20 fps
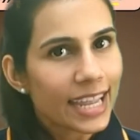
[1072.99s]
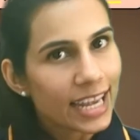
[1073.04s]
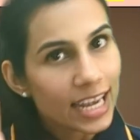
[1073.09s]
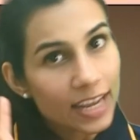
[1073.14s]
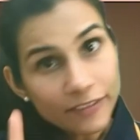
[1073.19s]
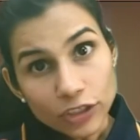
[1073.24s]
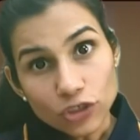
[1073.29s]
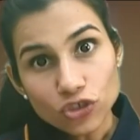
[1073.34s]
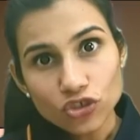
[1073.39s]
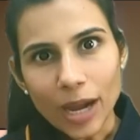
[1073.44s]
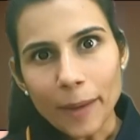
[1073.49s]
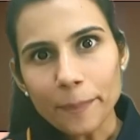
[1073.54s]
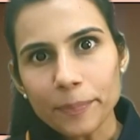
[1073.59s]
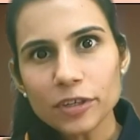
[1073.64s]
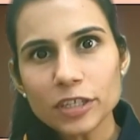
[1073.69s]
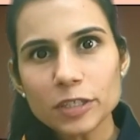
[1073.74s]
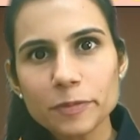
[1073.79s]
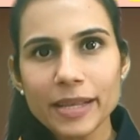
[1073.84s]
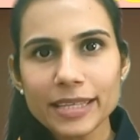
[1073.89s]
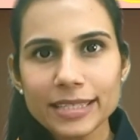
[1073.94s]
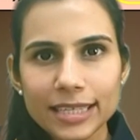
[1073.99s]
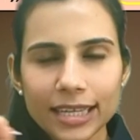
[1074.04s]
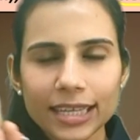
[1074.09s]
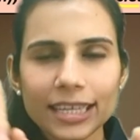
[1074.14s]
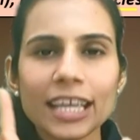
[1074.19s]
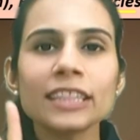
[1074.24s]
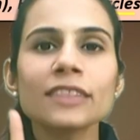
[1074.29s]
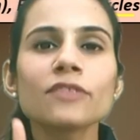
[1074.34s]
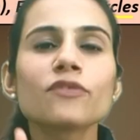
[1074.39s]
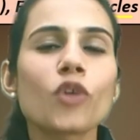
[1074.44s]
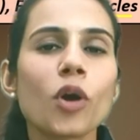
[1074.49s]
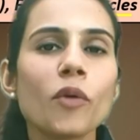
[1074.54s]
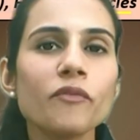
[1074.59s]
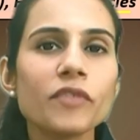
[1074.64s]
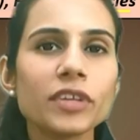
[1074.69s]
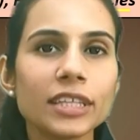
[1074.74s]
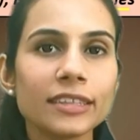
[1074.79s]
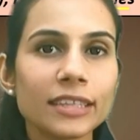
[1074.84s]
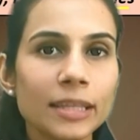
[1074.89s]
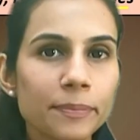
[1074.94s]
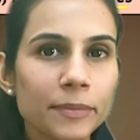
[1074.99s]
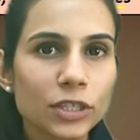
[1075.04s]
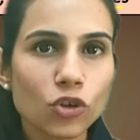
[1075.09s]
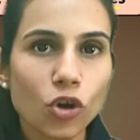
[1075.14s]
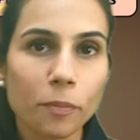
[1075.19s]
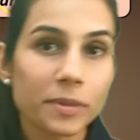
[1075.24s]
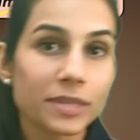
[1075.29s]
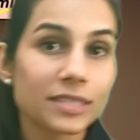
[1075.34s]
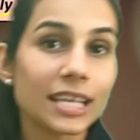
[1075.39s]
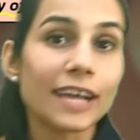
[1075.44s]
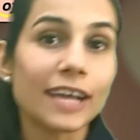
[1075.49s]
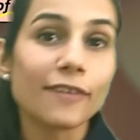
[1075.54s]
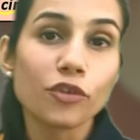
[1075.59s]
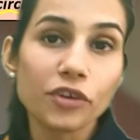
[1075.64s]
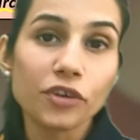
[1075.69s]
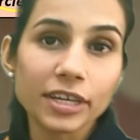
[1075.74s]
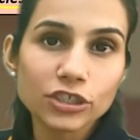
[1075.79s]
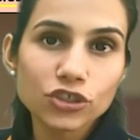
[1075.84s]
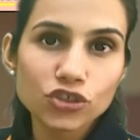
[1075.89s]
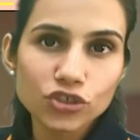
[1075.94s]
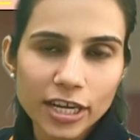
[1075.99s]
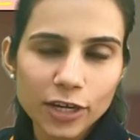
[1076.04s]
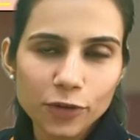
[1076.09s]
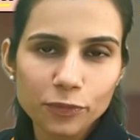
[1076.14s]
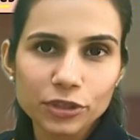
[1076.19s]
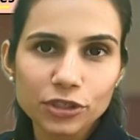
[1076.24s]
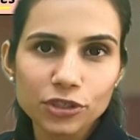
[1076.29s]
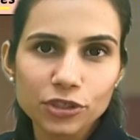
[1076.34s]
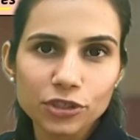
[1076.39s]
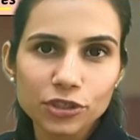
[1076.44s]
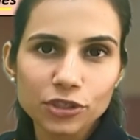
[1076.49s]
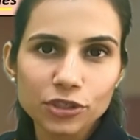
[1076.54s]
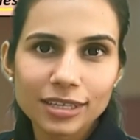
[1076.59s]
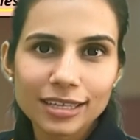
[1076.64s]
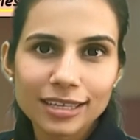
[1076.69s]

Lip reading: 11 chapters basically, and from within them, the topics I have already shared with you.